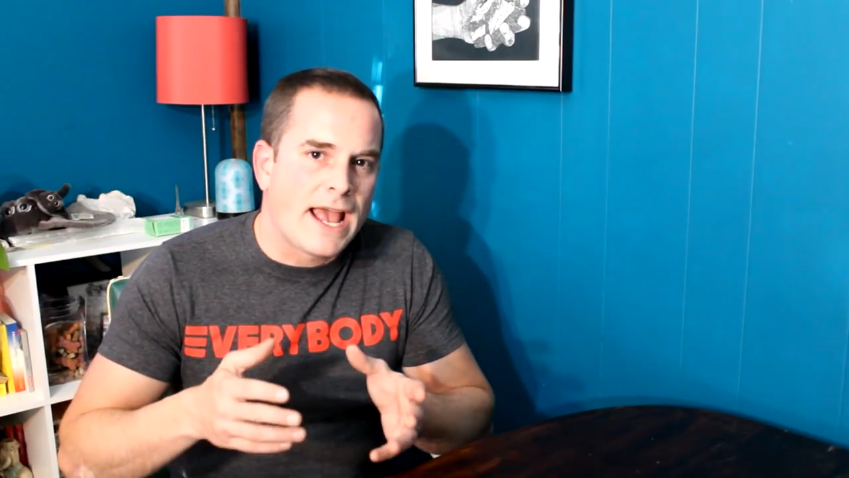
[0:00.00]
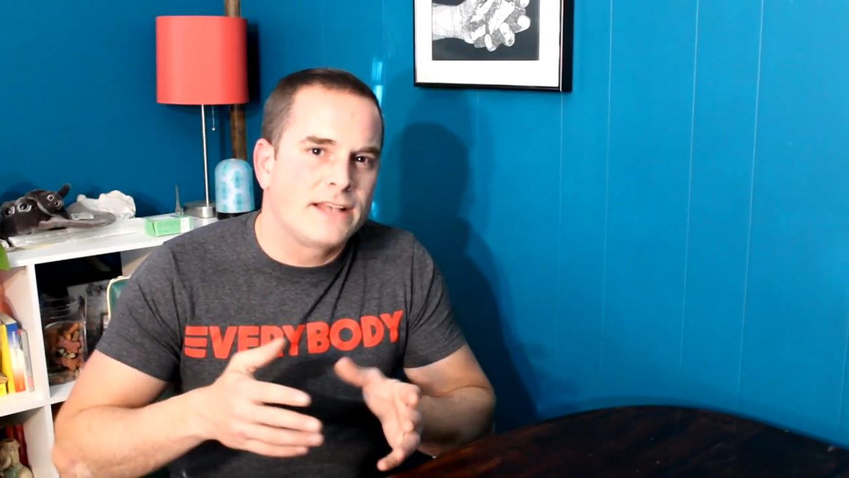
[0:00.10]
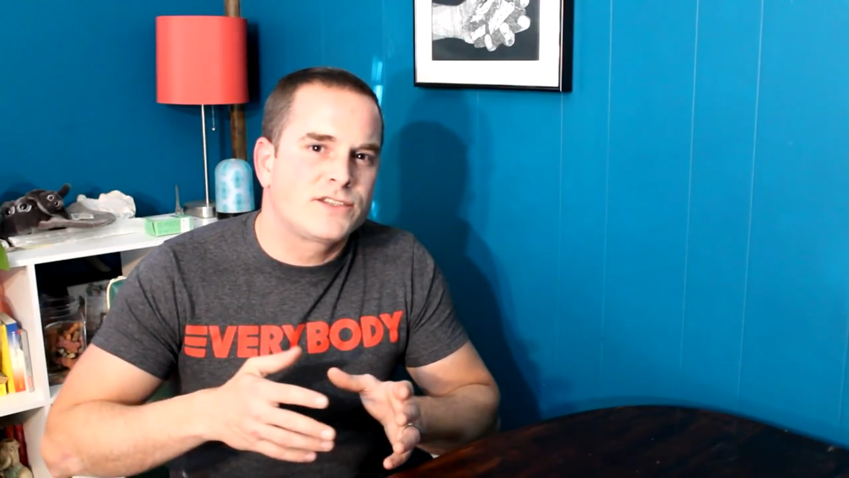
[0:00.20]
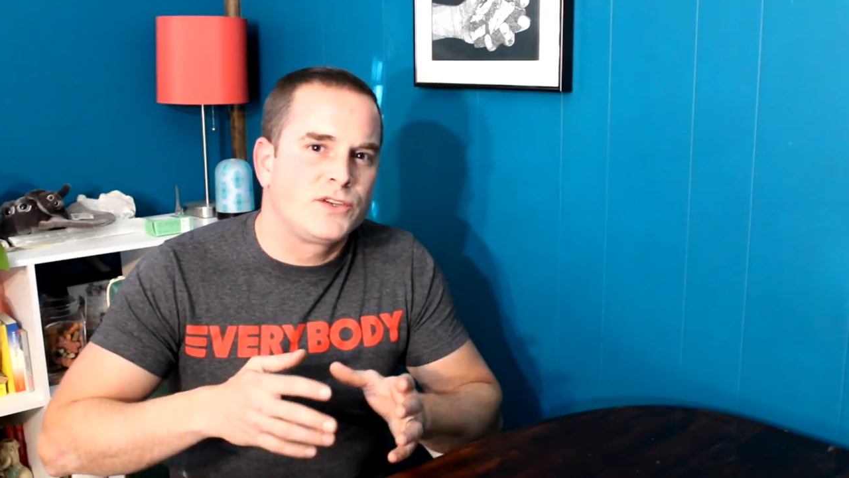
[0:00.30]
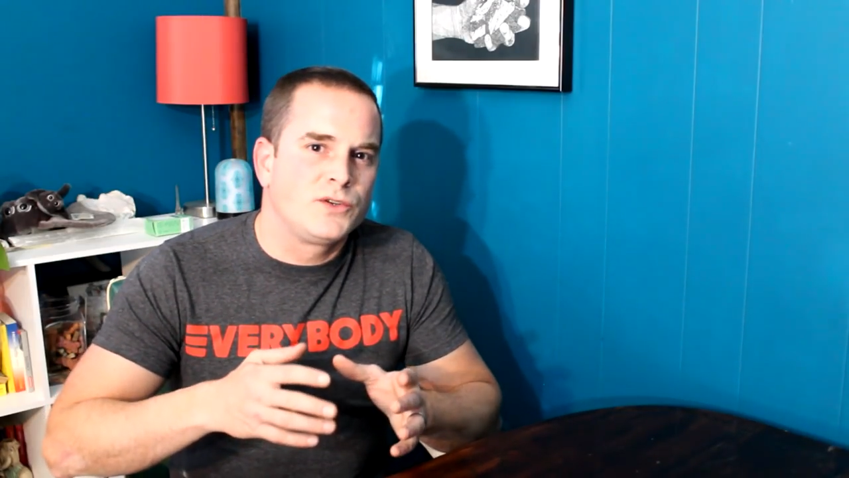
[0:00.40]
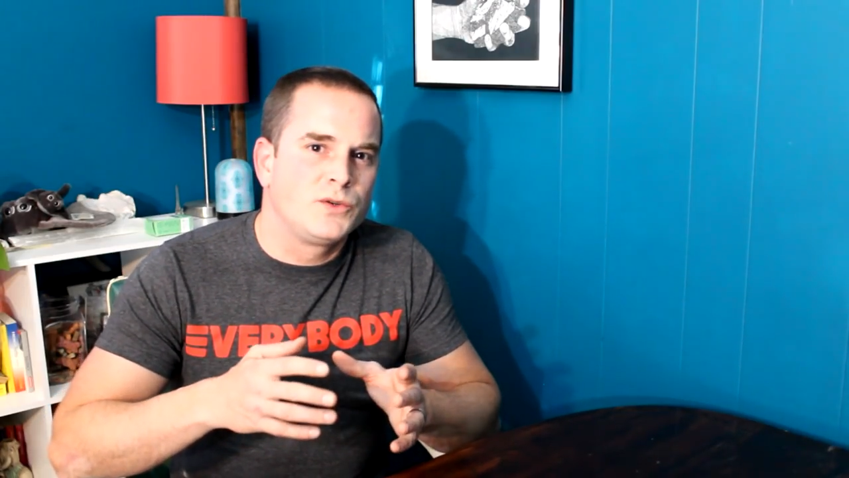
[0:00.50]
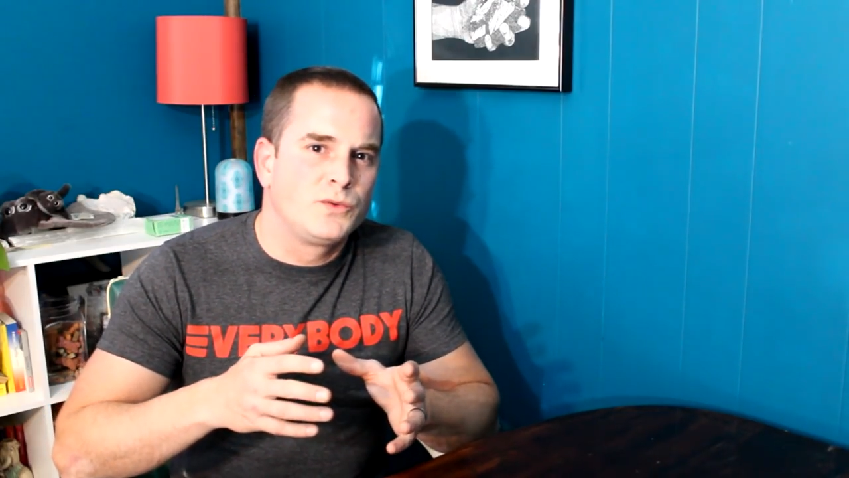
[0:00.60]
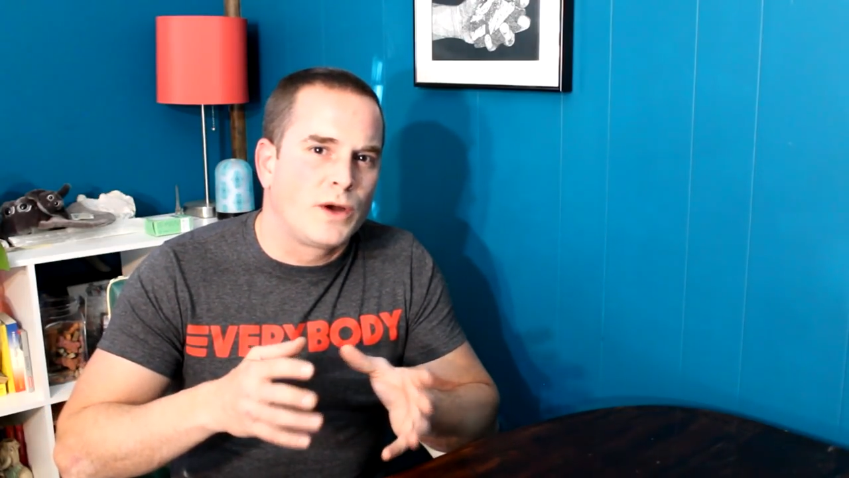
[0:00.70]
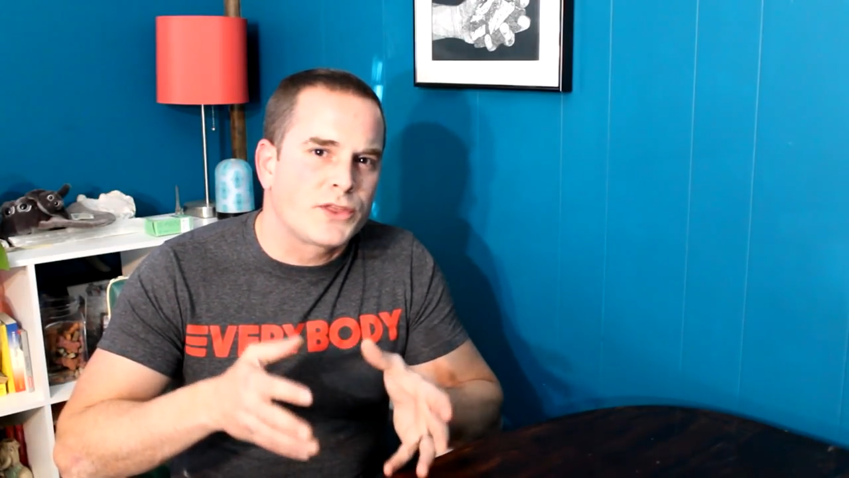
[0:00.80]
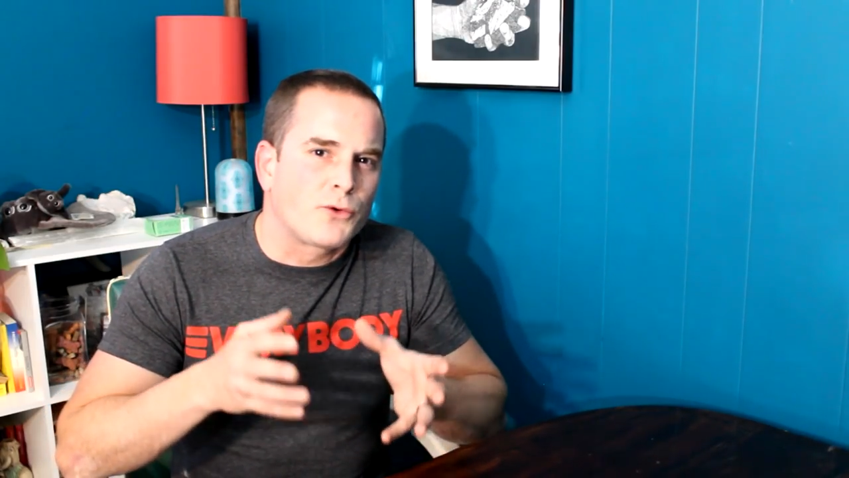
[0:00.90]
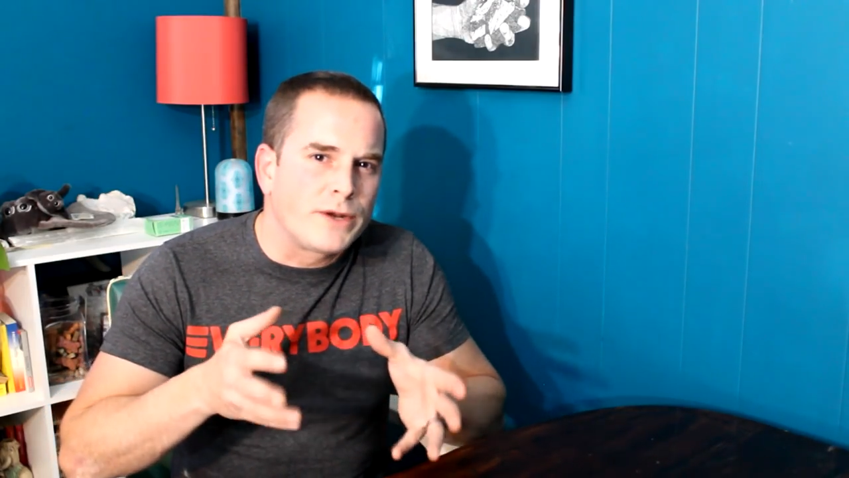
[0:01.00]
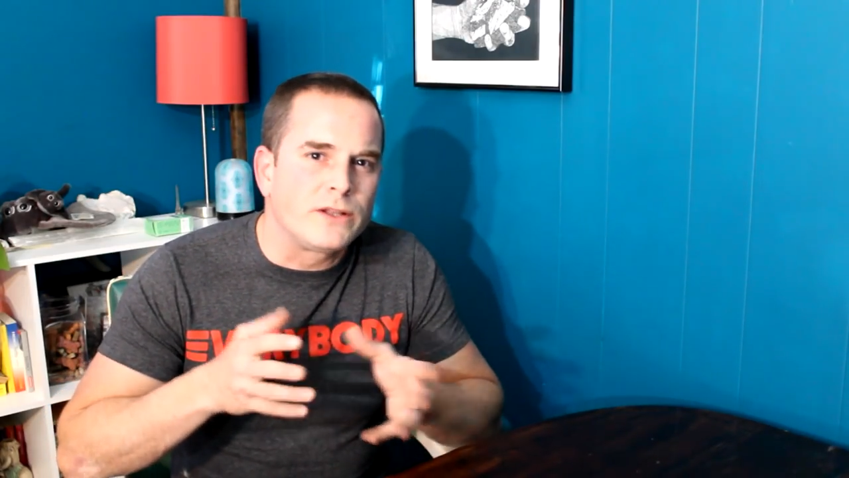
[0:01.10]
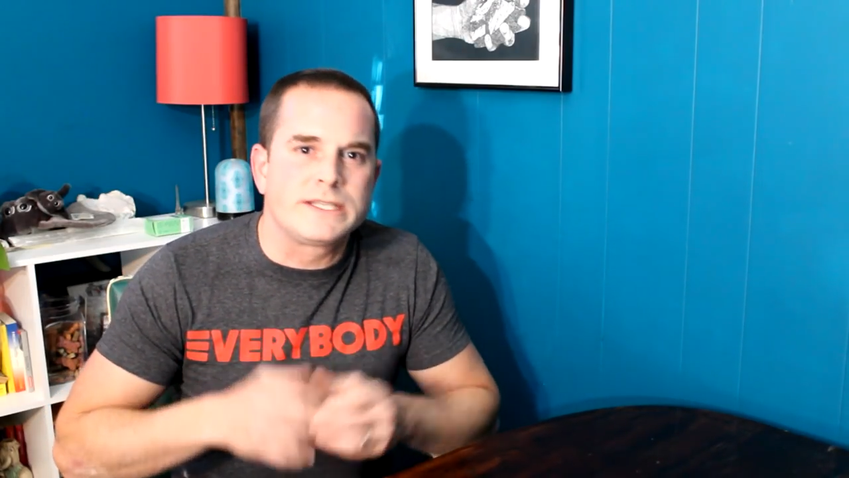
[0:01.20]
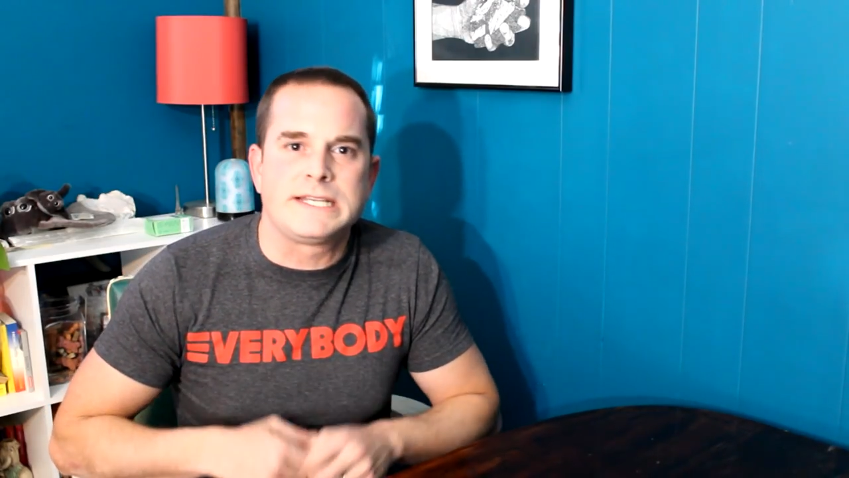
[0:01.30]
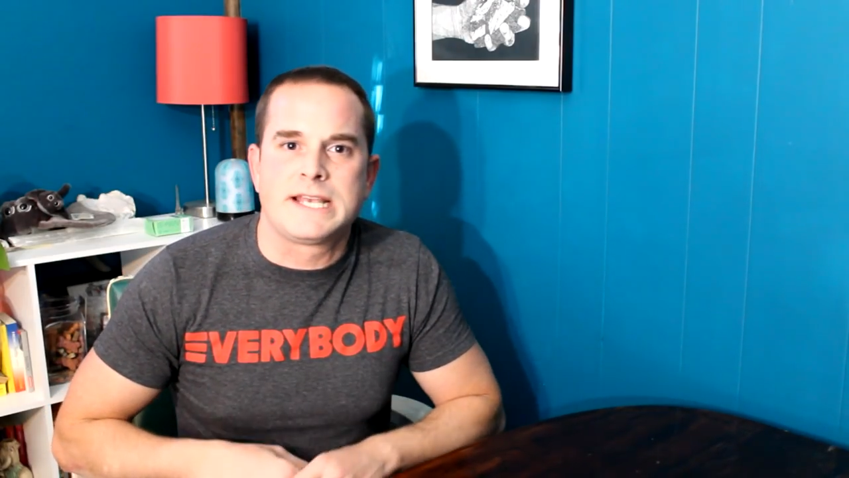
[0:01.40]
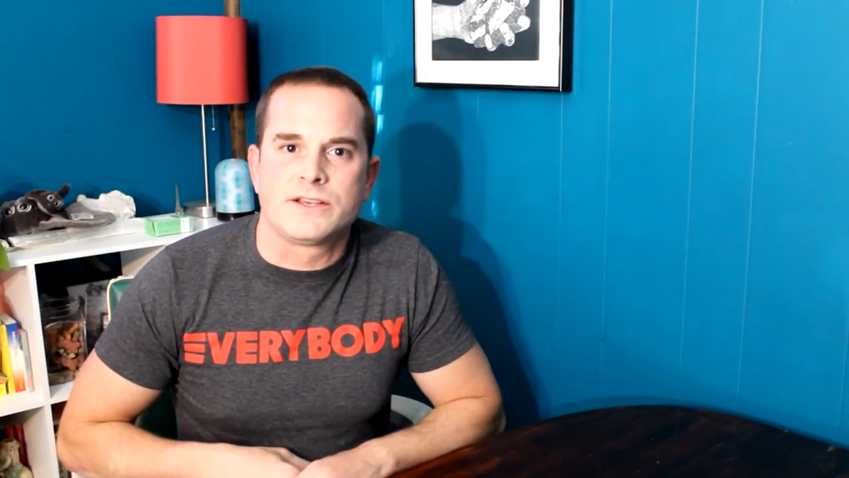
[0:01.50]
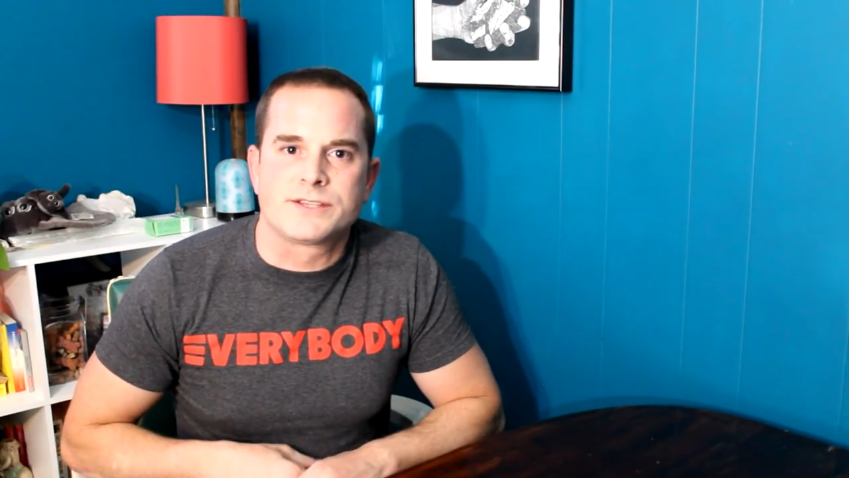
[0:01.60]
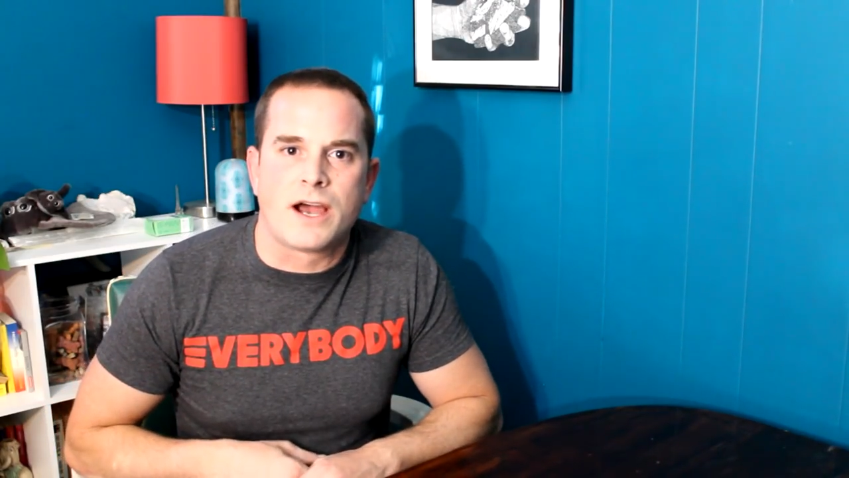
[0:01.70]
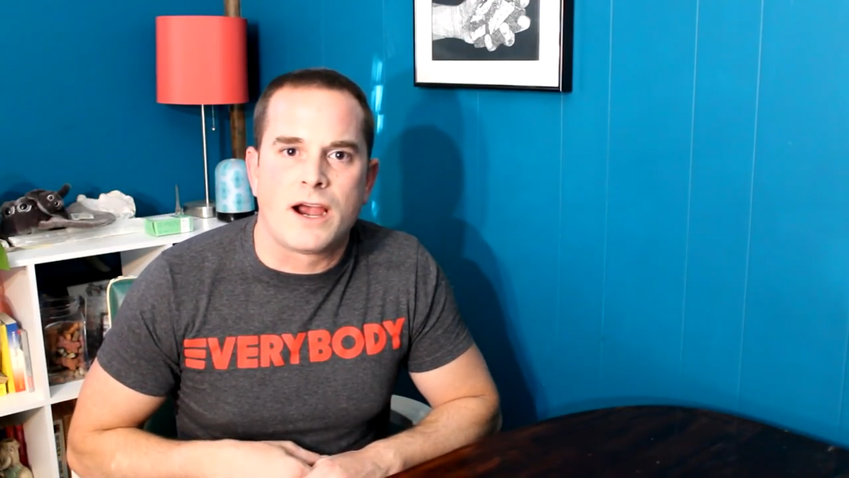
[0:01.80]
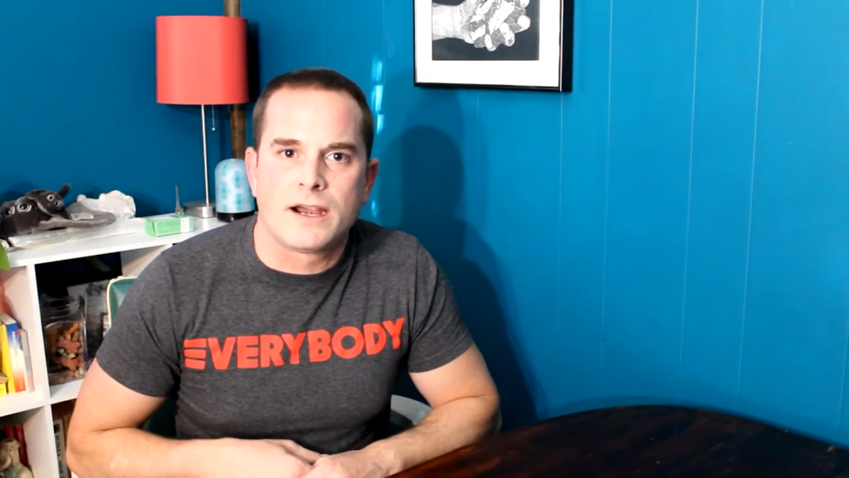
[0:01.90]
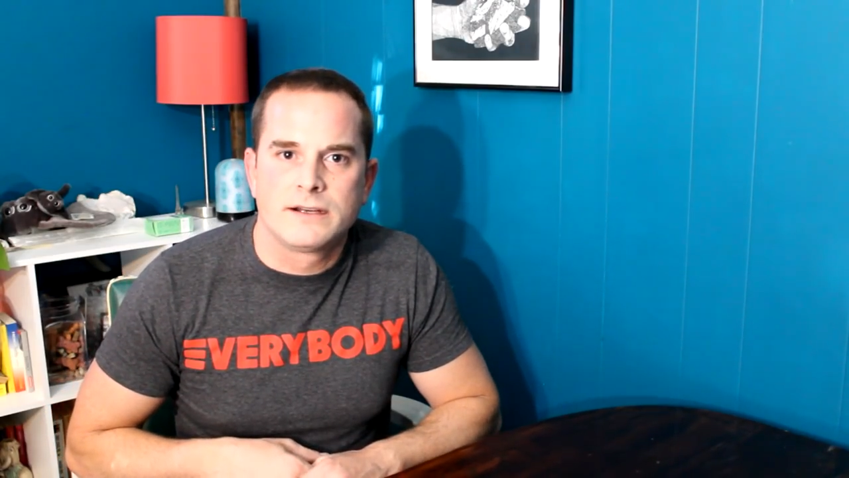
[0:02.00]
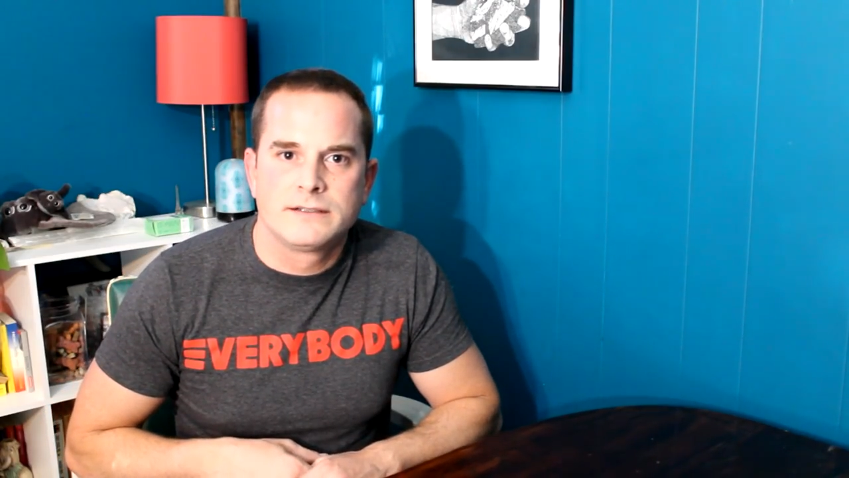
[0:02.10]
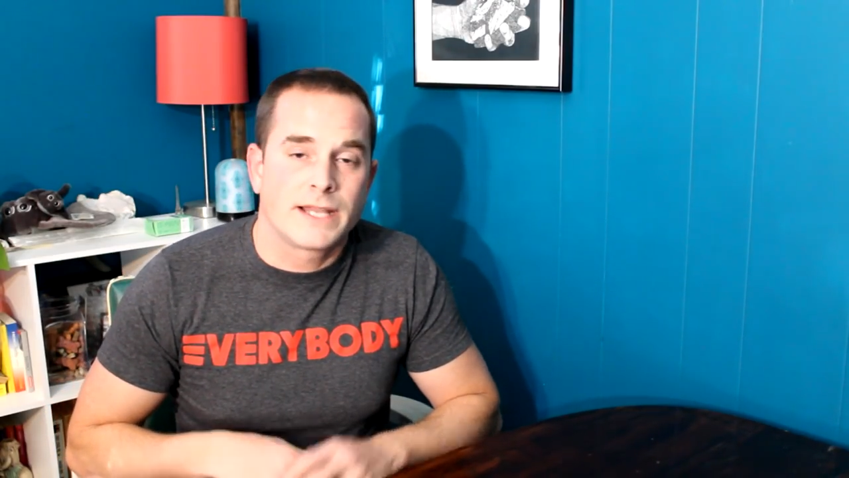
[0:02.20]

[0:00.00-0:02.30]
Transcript: as to what the real details are.